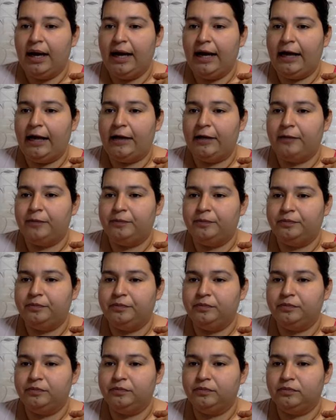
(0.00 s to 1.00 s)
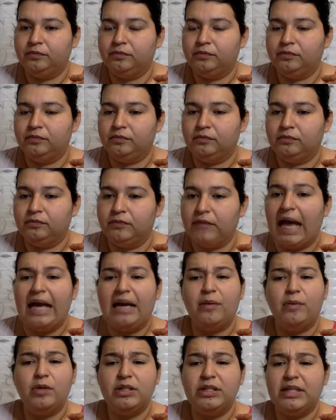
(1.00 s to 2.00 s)

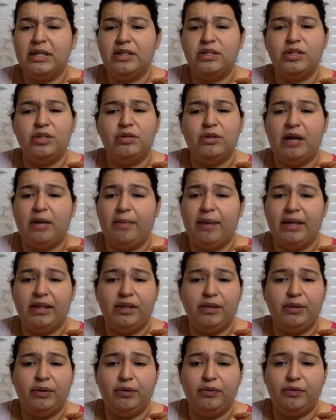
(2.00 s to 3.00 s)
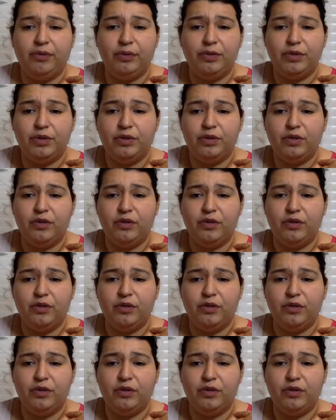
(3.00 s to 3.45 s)
Animal cells do not make their own food.